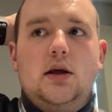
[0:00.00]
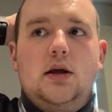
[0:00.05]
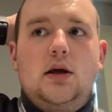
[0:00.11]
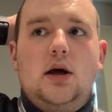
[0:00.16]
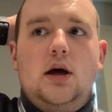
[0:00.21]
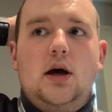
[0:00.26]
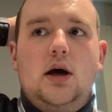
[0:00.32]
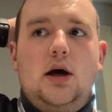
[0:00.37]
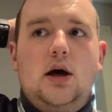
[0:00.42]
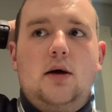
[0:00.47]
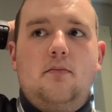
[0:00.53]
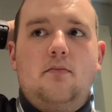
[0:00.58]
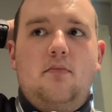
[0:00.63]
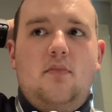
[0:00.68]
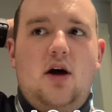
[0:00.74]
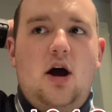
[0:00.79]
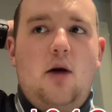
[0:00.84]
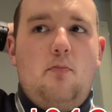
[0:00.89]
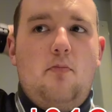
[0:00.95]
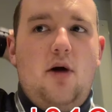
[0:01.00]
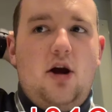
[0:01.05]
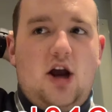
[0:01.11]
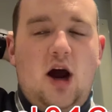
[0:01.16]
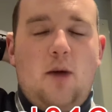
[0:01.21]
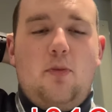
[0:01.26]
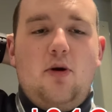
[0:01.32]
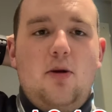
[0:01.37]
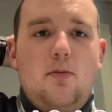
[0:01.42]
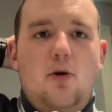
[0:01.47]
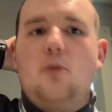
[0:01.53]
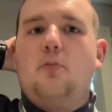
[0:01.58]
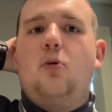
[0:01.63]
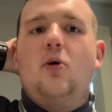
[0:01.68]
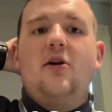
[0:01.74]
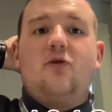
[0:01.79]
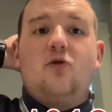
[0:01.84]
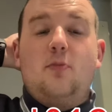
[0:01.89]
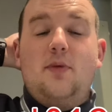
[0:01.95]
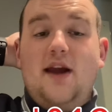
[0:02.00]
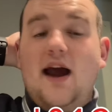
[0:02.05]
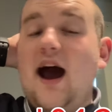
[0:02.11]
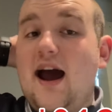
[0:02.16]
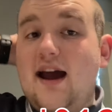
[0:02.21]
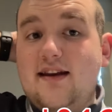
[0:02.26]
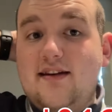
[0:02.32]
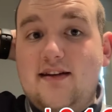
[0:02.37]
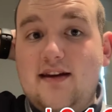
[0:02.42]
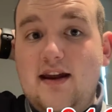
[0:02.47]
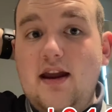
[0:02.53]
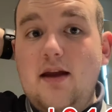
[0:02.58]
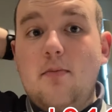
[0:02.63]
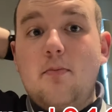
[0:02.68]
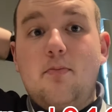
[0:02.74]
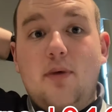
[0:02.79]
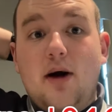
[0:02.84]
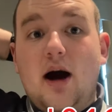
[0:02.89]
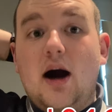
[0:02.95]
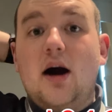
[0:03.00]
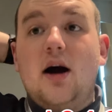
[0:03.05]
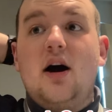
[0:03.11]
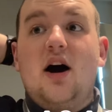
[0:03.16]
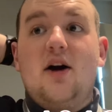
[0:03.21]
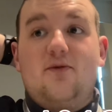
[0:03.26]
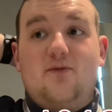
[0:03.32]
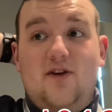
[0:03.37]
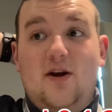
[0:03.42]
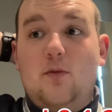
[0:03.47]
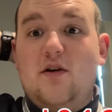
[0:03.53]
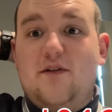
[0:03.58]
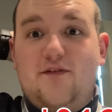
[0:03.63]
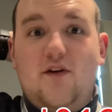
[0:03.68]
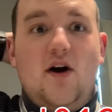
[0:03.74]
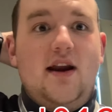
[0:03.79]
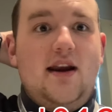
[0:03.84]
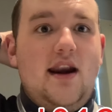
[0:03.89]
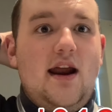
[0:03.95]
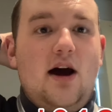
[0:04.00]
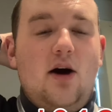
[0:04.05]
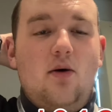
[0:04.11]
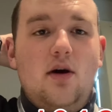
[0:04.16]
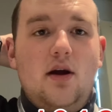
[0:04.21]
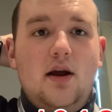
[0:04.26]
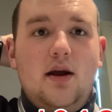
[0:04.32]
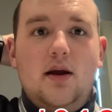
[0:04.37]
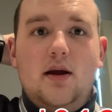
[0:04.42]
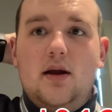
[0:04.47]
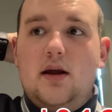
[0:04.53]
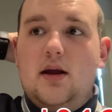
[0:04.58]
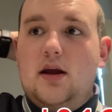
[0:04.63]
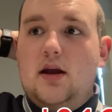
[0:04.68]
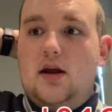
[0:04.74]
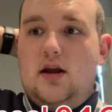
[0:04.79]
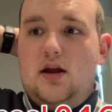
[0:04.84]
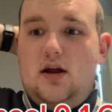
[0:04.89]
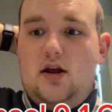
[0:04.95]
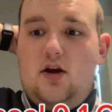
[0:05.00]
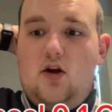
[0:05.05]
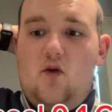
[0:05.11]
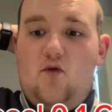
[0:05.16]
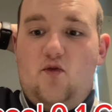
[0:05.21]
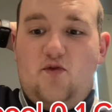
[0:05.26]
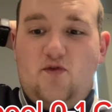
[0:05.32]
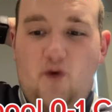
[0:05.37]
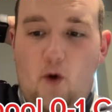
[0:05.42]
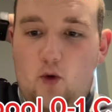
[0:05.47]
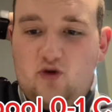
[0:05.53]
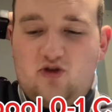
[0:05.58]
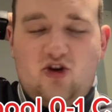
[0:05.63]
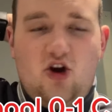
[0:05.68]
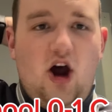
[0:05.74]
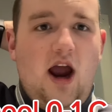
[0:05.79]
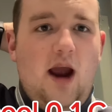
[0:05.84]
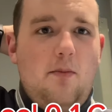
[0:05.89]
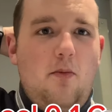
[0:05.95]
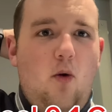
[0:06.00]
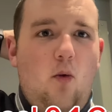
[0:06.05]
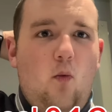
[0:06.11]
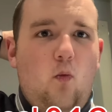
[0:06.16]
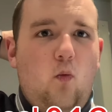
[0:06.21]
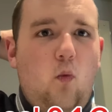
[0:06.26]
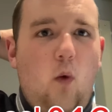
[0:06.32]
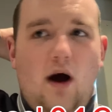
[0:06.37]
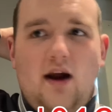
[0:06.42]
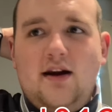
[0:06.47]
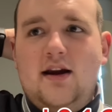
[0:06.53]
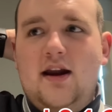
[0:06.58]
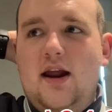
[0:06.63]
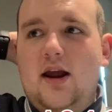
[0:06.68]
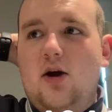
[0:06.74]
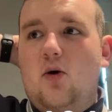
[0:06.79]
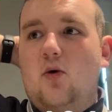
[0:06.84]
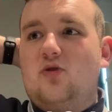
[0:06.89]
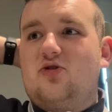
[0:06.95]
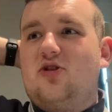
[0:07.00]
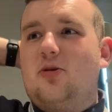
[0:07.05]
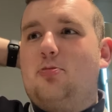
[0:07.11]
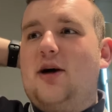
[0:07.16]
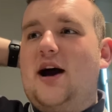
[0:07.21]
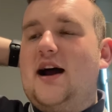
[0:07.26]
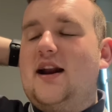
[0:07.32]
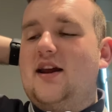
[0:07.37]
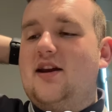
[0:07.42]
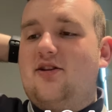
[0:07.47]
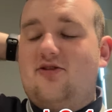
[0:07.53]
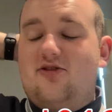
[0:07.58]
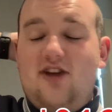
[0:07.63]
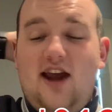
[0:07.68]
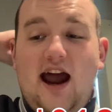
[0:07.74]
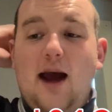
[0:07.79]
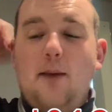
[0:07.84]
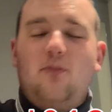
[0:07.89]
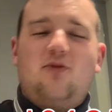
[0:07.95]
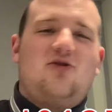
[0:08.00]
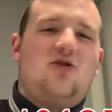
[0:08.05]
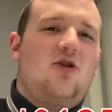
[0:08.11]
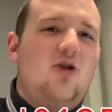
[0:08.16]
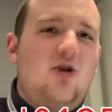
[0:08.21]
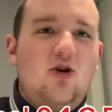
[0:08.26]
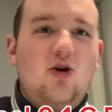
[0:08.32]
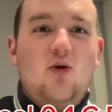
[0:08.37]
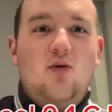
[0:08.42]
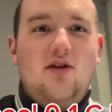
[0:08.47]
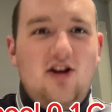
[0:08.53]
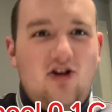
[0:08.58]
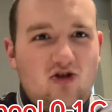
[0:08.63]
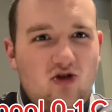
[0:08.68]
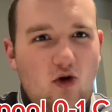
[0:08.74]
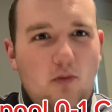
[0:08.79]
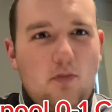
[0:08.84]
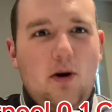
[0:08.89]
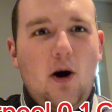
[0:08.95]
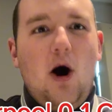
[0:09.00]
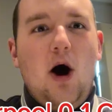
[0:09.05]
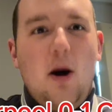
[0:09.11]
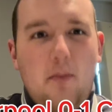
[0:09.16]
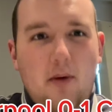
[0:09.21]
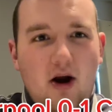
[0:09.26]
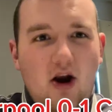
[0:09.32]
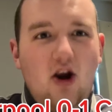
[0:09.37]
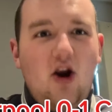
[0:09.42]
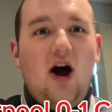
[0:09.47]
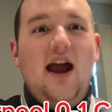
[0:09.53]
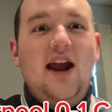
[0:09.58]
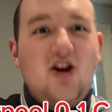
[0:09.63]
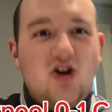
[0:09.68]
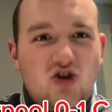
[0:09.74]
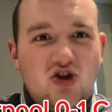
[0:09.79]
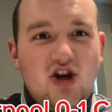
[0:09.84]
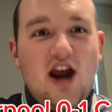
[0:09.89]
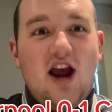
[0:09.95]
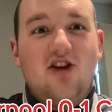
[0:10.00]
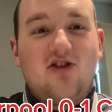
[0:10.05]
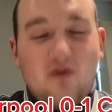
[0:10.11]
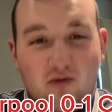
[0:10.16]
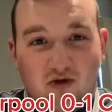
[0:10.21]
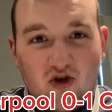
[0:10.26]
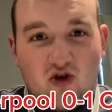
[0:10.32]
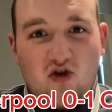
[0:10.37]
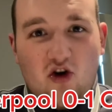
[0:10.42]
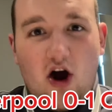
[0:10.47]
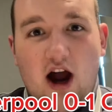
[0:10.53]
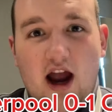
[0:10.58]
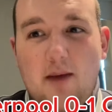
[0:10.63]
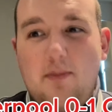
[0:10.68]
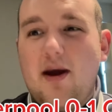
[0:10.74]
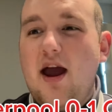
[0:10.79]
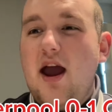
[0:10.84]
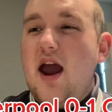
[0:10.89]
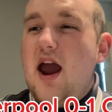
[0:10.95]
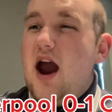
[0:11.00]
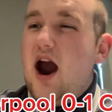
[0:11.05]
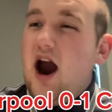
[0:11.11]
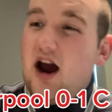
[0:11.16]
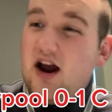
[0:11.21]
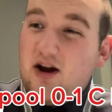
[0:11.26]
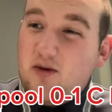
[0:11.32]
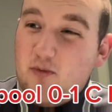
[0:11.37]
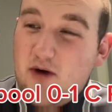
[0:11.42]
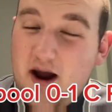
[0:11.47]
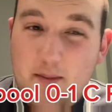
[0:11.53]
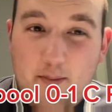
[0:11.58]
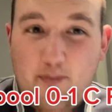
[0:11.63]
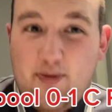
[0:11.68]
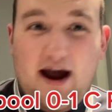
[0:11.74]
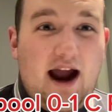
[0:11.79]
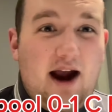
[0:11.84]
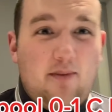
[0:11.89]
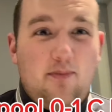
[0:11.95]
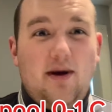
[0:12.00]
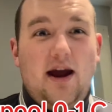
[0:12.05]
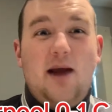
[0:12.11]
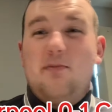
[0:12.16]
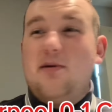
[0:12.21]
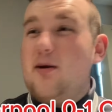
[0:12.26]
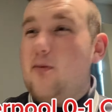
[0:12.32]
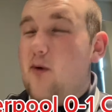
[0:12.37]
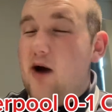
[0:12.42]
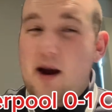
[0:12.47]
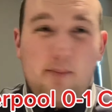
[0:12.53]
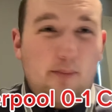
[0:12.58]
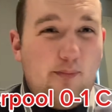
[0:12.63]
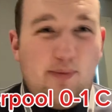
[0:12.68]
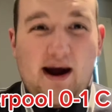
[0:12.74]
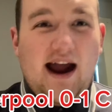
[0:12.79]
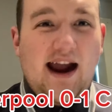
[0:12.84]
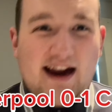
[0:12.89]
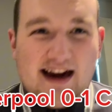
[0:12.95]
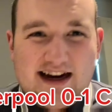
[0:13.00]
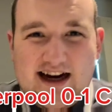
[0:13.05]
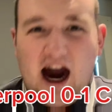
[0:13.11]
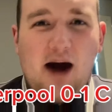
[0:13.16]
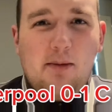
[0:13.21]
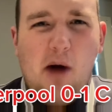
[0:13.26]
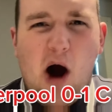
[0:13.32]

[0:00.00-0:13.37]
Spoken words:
A couple of more points will be handy, but I think we're fine now. Full time, 1-0 to Palace. Absolutely superb. Like, share, subscribe. And we're back, baby. We're back. Come